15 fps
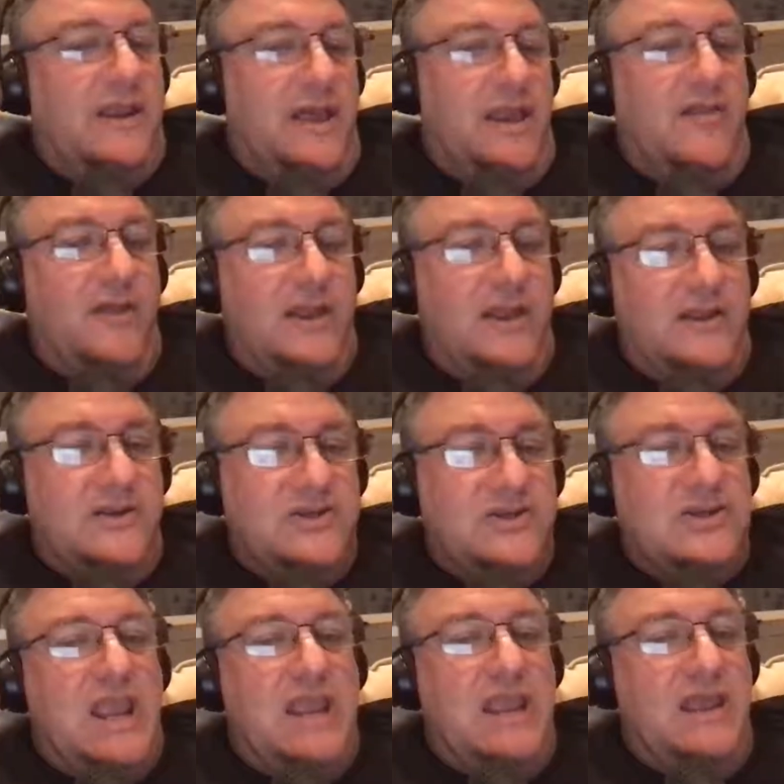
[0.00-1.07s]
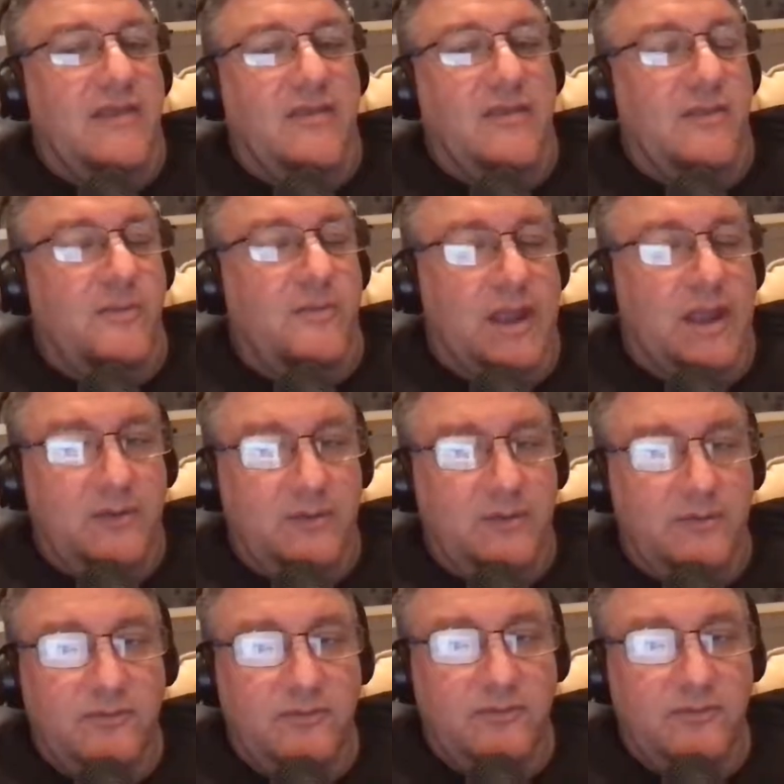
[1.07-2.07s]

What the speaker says: kind of like shake it, and then the bike would